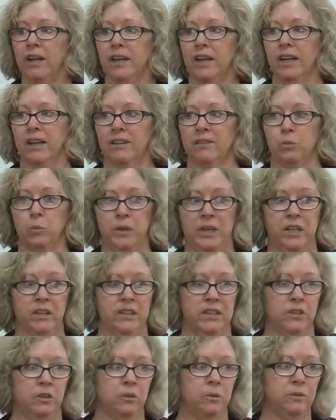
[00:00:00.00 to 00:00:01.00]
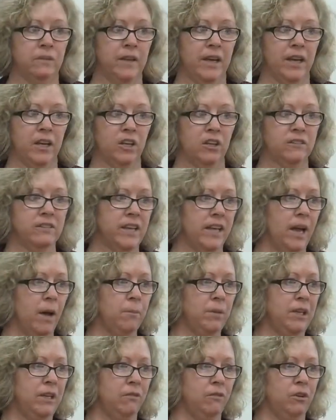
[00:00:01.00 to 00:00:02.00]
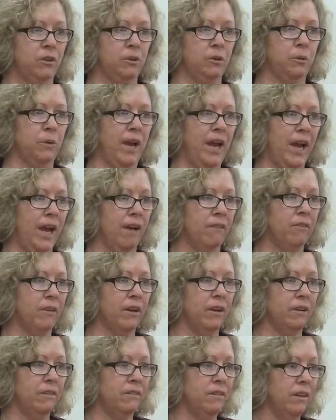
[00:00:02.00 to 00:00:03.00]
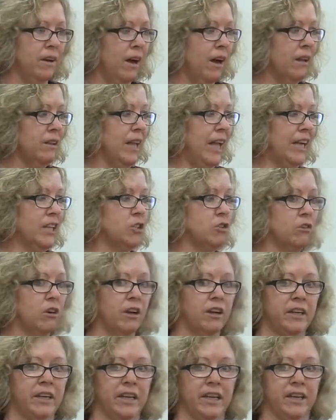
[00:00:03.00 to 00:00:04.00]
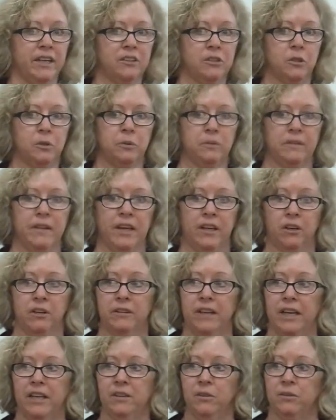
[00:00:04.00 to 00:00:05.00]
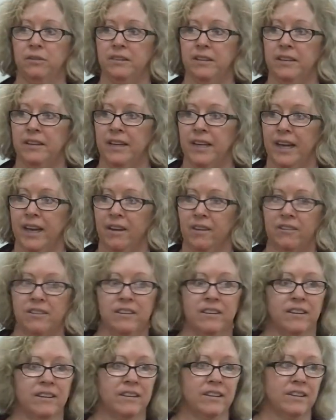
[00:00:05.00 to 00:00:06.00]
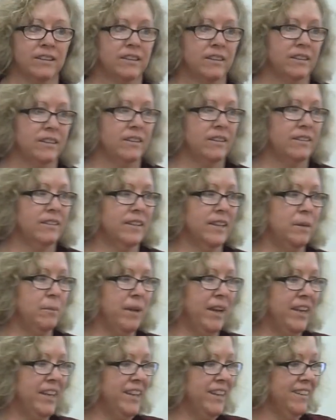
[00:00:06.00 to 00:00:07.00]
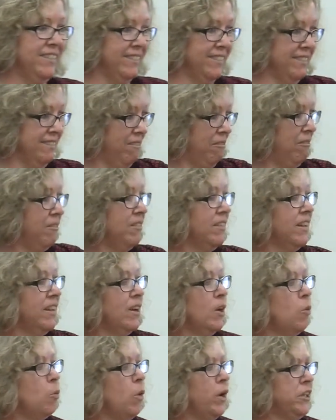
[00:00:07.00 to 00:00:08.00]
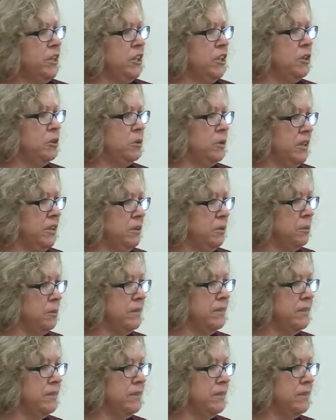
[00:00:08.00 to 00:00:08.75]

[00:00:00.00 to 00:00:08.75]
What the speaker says: its weekly newsletters. How many of you have an electronic newsletter that you send out? Does anybody? What do you use?